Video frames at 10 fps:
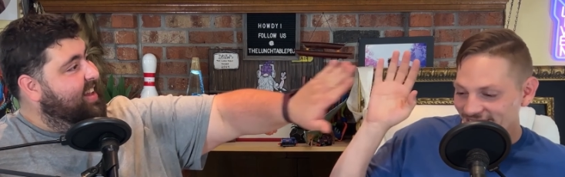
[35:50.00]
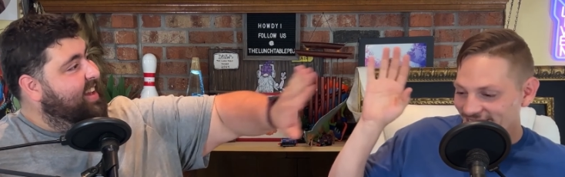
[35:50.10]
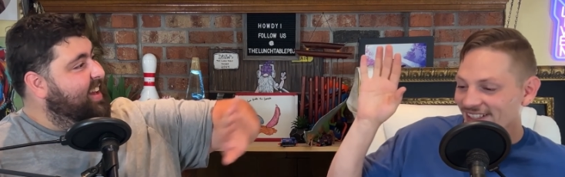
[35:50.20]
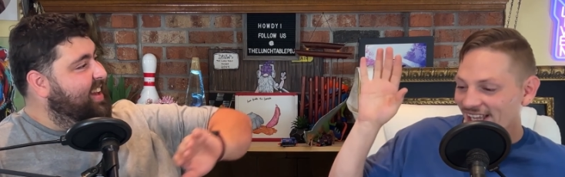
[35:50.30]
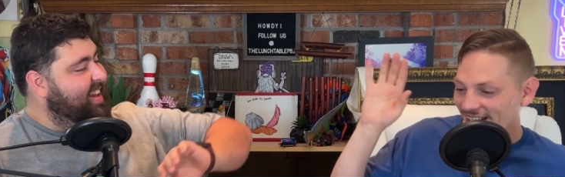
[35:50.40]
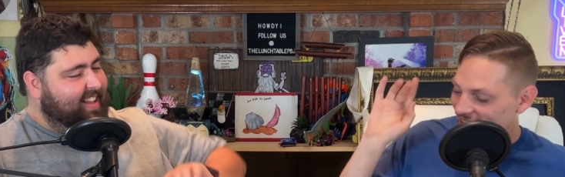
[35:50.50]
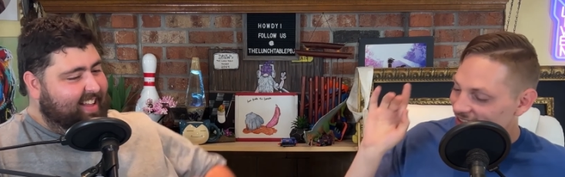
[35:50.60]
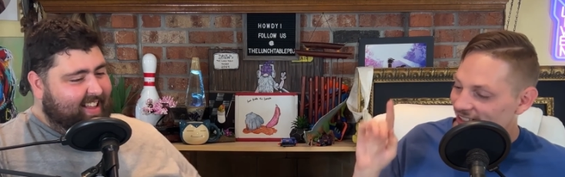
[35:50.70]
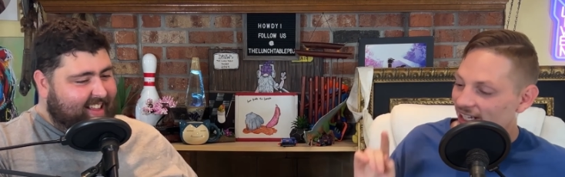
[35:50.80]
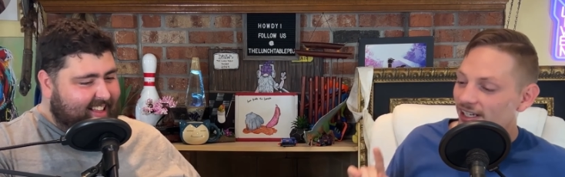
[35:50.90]
Speaker 1: see that. I
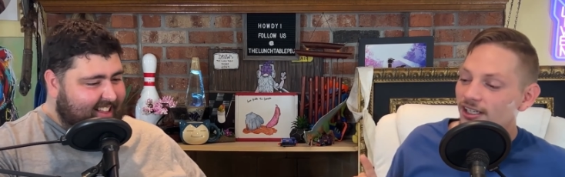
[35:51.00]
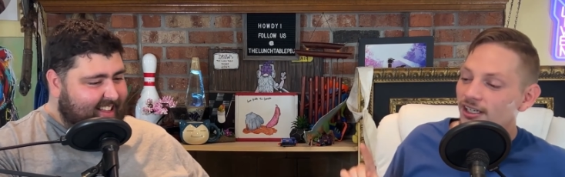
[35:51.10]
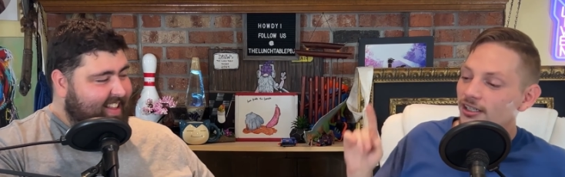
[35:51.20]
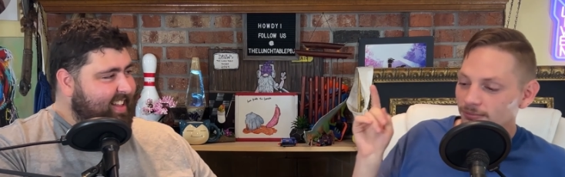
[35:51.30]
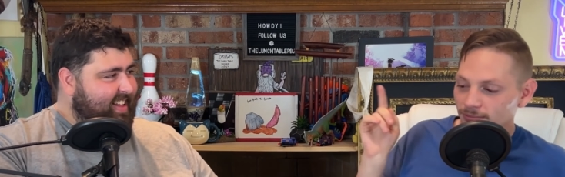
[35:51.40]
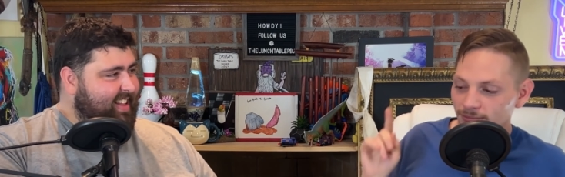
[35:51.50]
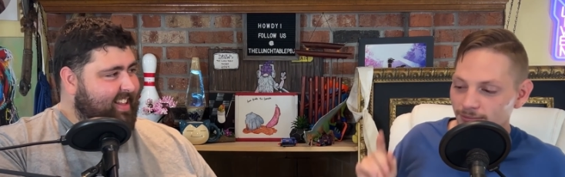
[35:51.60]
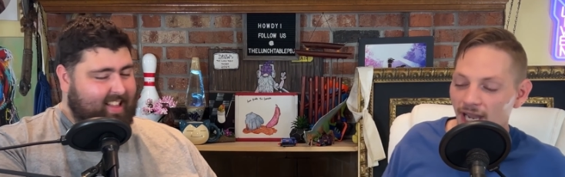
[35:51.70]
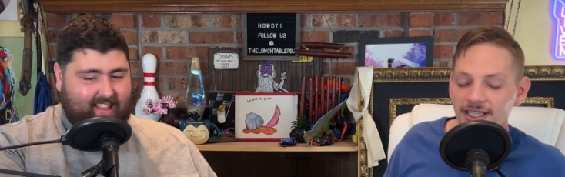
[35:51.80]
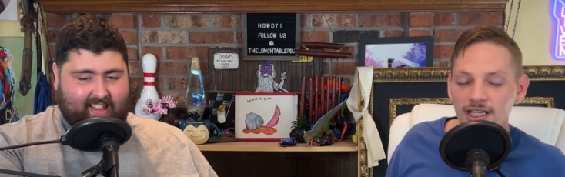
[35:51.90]
see that.
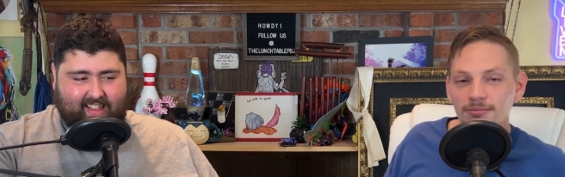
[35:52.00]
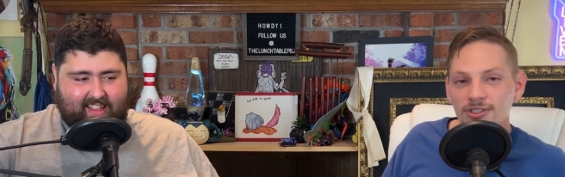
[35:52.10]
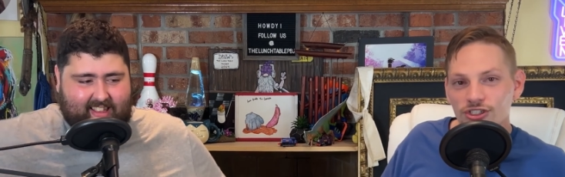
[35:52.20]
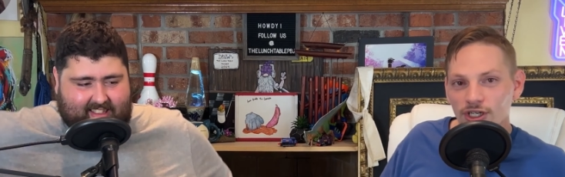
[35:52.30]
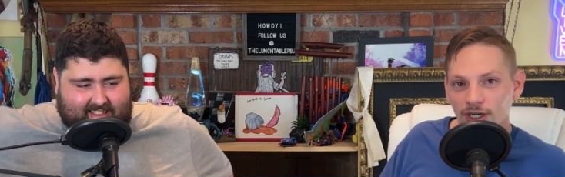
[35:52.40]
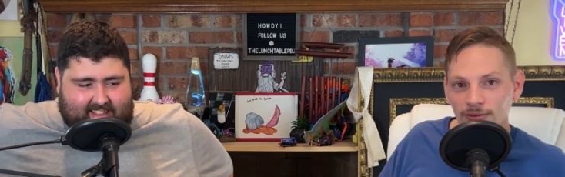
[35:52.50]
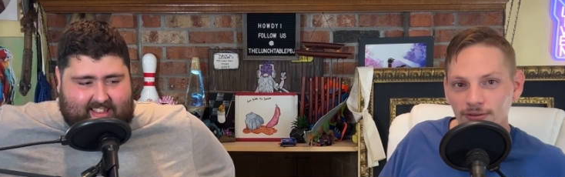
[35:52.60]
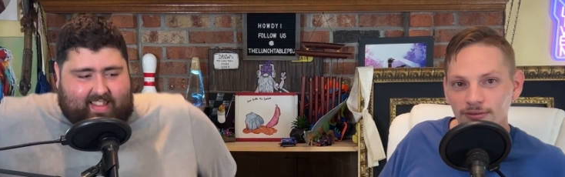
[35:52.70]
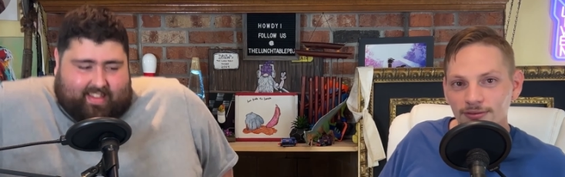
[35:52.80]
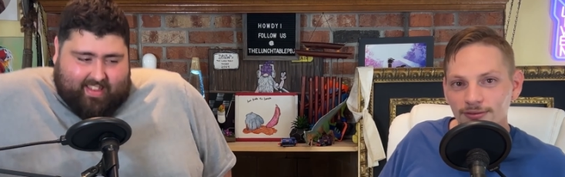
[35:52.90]
My name is Joe,
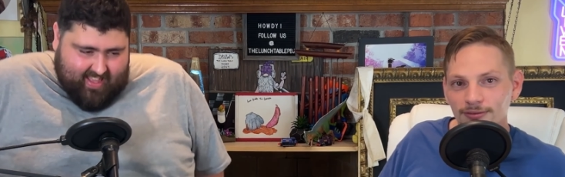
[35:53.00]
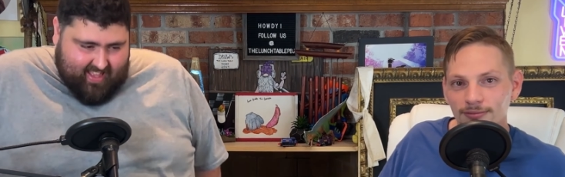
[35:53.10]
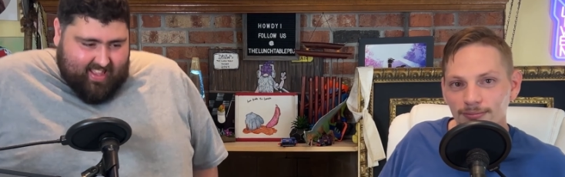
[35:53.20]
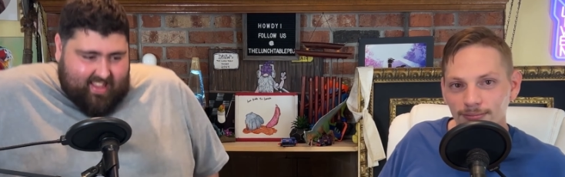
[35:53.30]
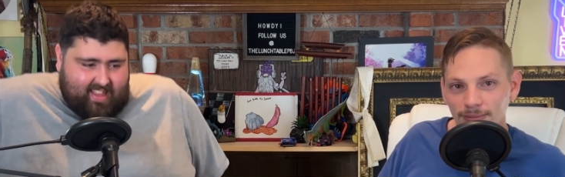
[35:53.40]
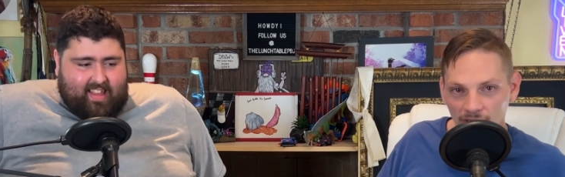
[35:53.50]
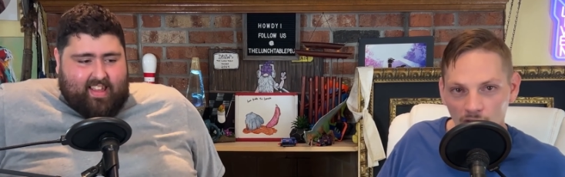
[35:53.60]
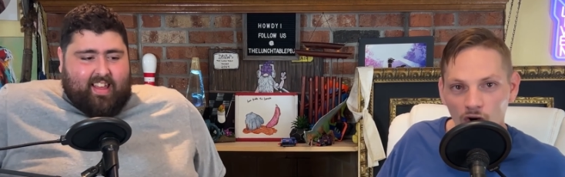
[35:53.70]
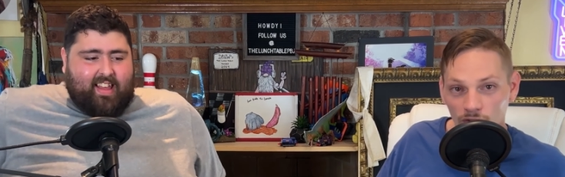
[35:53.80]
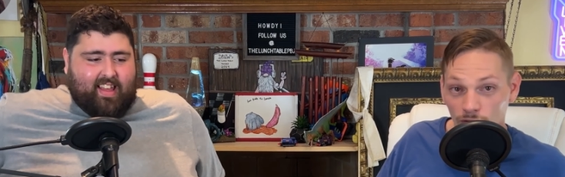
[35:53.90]
by
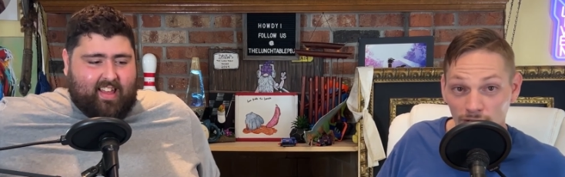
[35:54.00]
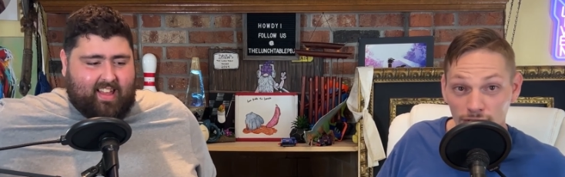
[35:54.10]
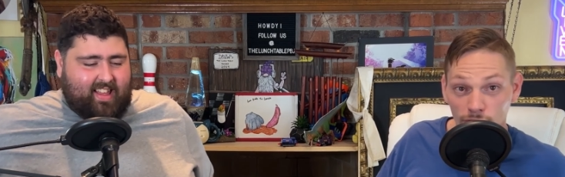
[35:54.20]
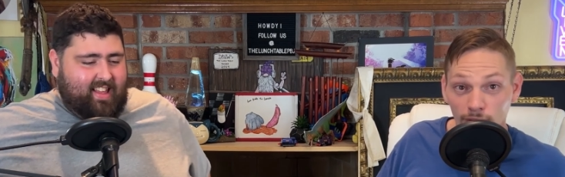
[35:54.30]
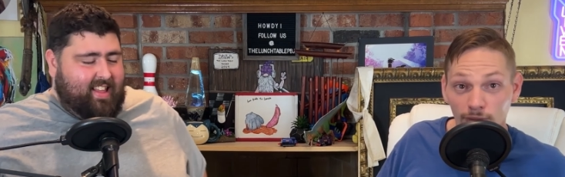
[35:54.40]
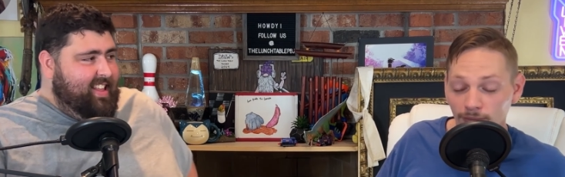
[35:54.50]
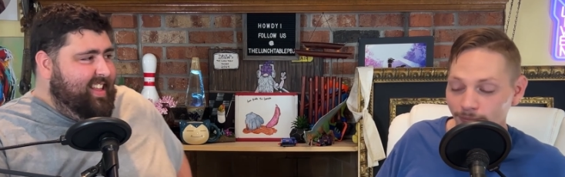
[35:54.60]
Carl and Drew.